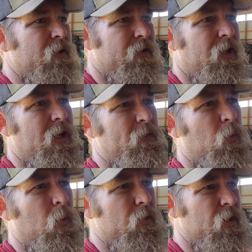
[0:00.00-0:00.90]
it's got to have the
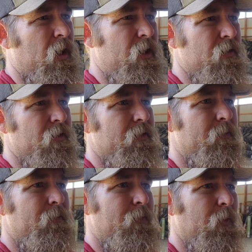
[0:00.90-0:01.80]
oil change and
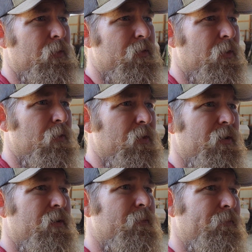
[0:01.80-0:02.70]
filter
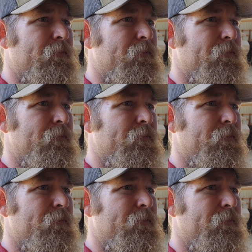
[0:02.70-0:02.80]
serviced.